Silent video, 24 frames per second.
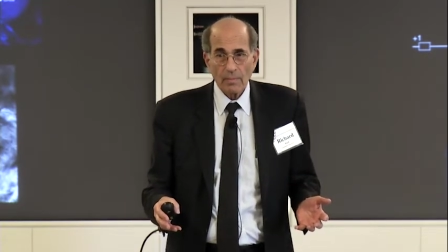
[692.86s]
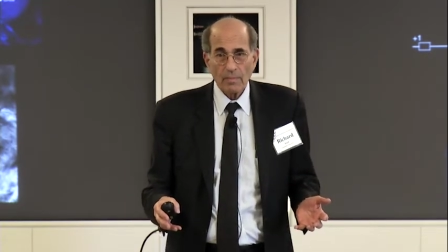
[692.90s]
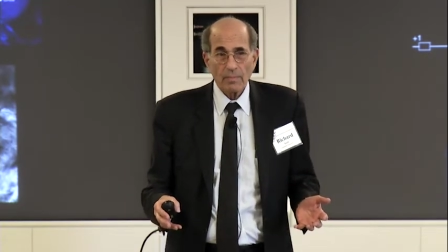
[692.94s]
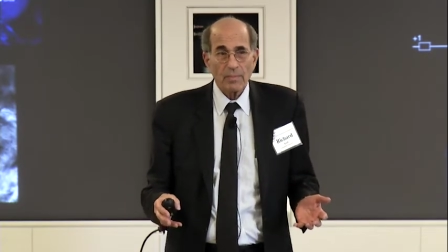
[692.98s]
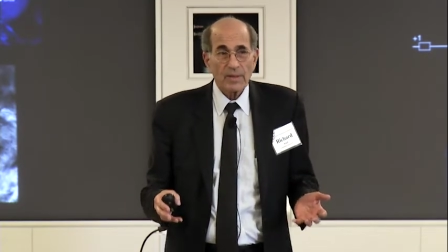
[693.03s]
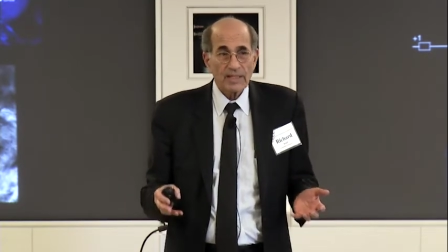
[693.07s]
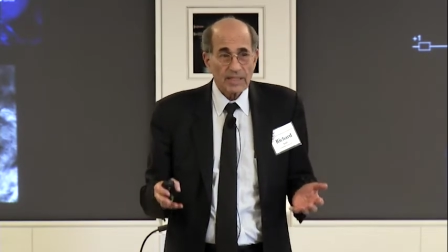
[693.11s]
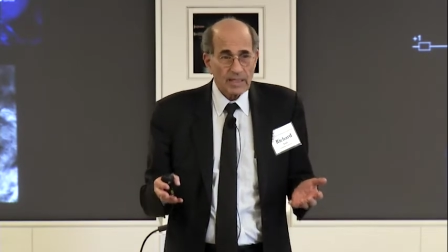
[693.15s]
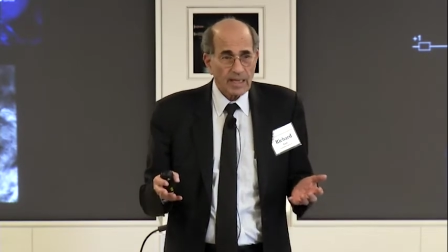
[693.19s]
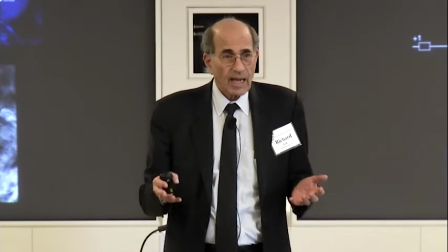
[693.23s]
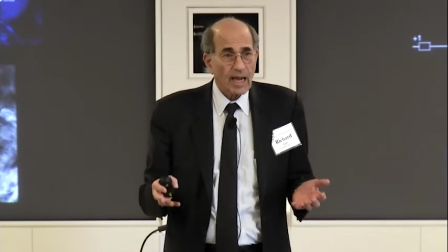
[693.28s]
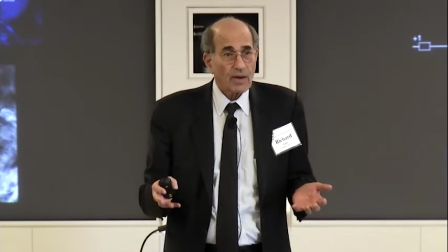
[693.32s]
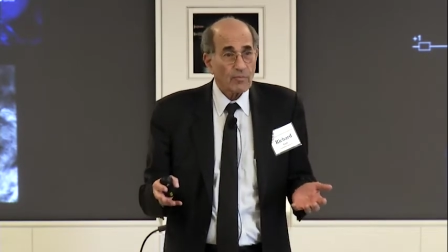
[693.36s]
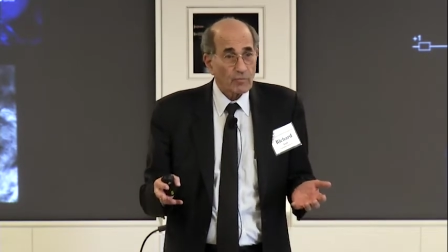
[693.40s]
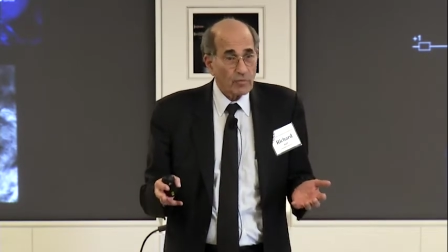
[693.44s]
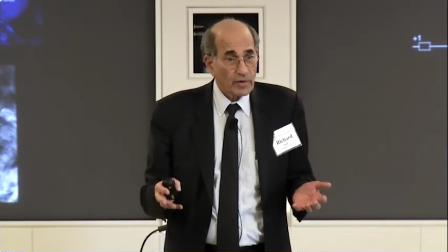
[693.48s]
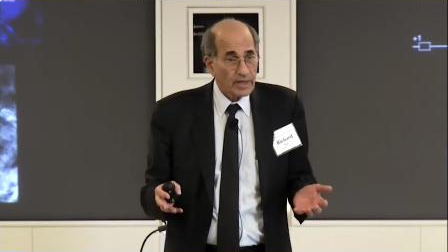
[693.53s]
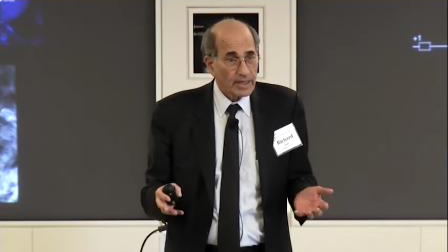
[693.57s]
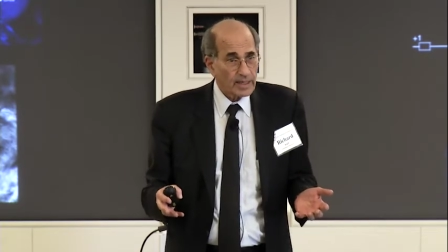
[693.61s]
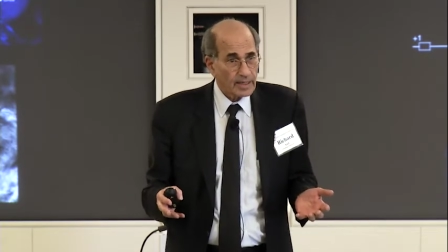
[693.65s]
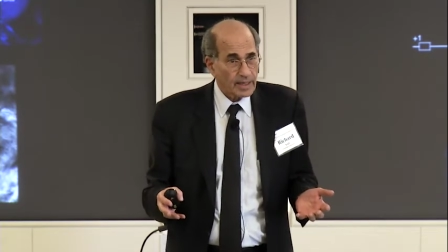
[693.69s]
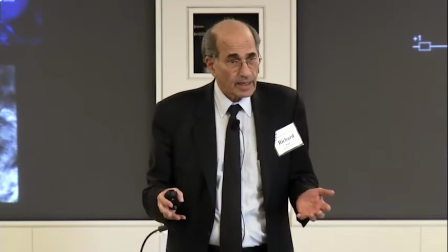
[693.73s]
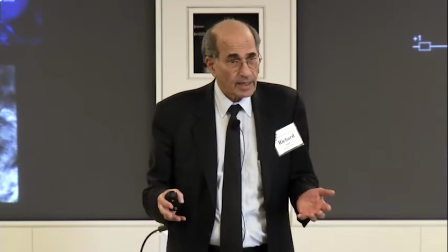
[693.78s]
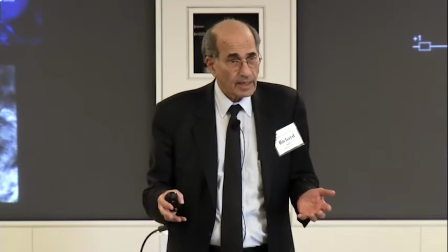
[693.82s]
but not
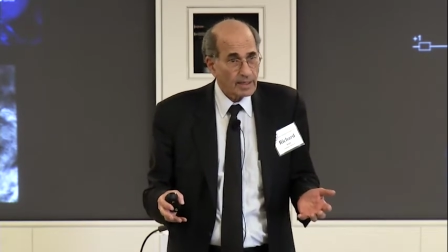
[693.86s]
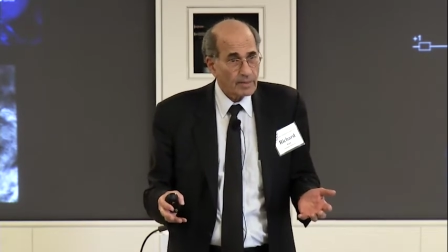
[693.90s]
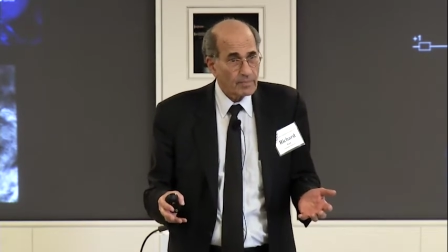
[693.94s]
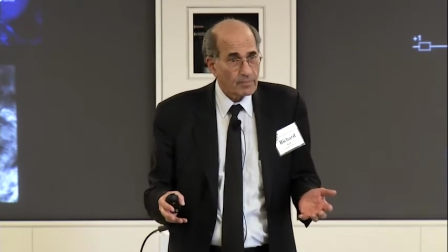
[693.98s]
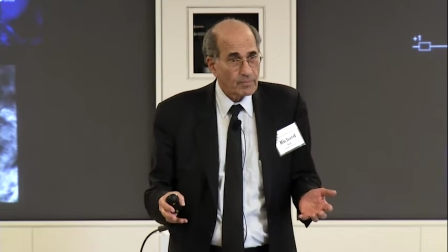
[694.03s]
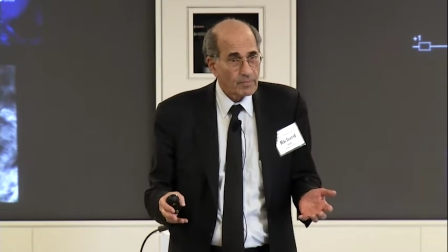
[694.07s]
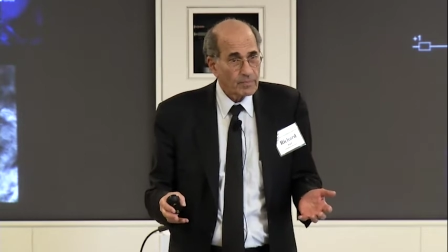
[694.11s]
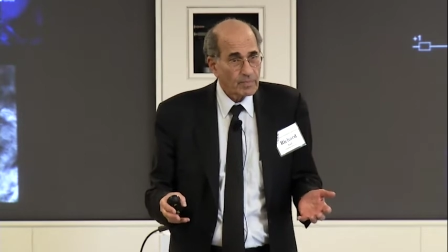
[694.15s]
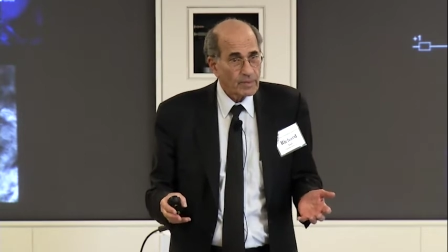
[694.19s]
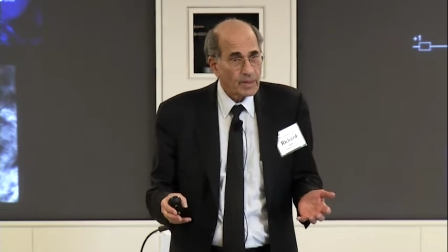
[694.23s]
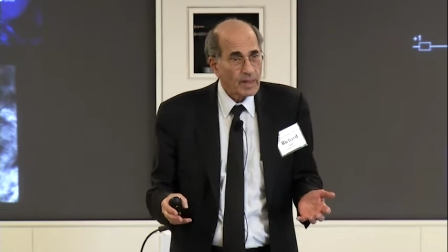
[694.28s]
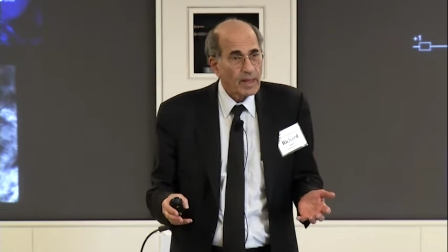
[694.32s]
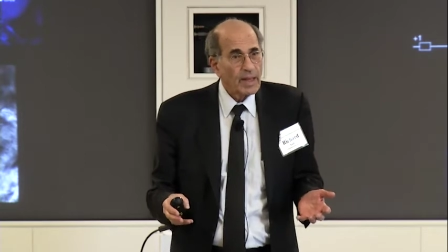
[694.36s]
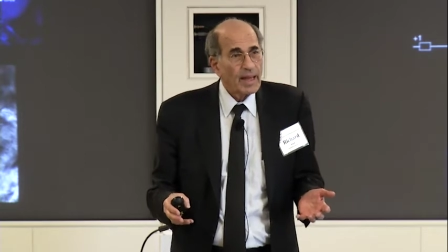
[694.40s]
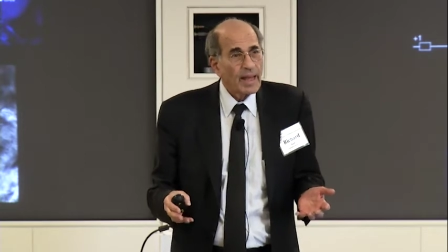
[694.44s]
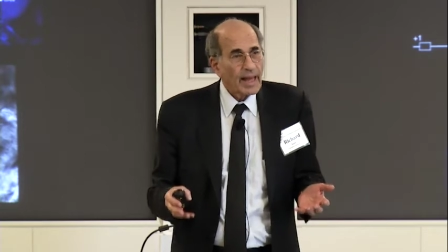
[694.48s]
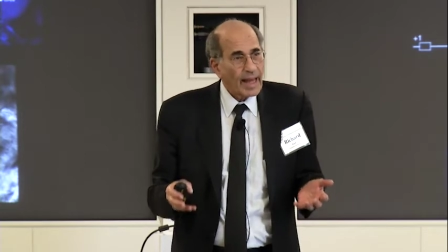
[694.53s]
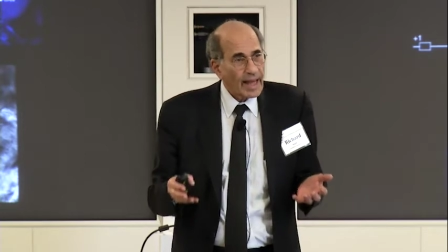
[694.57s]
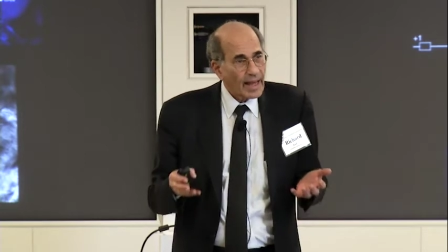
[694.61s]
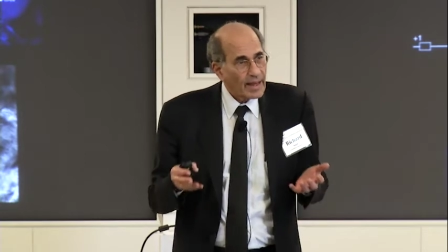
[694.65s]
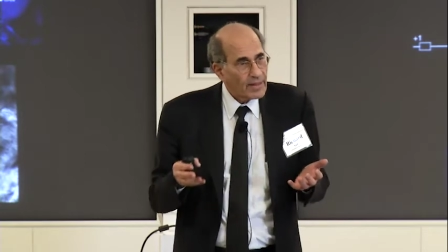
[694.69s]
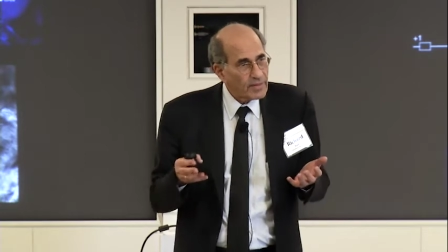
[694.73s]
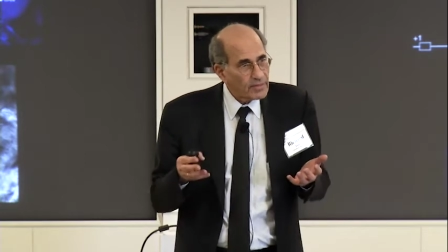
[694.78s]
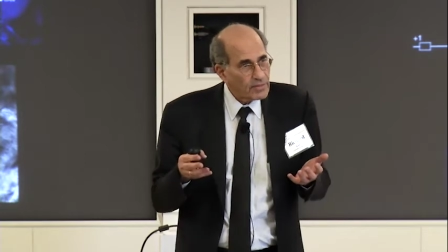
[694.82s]
really.
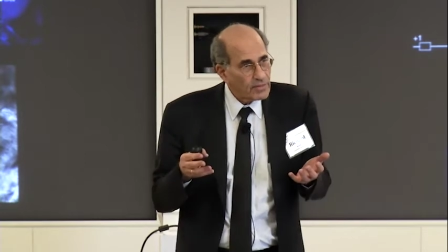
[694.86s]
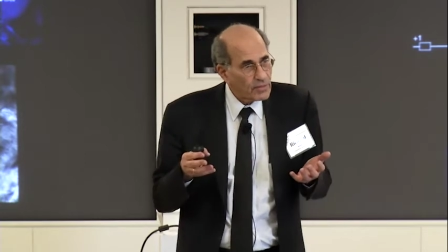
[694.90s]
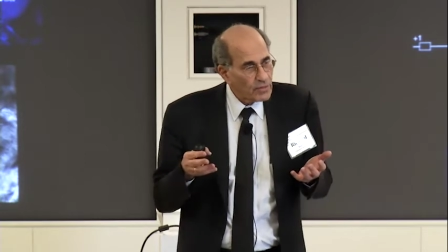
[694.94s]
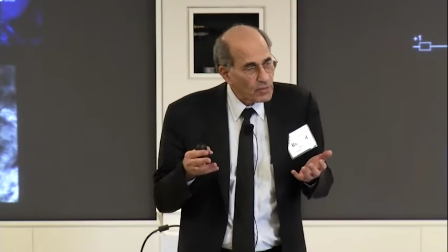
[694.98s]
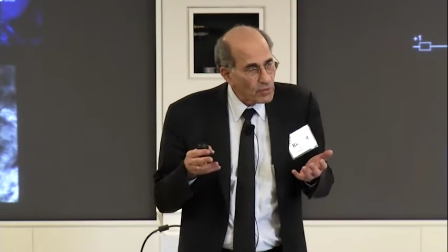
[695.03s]
And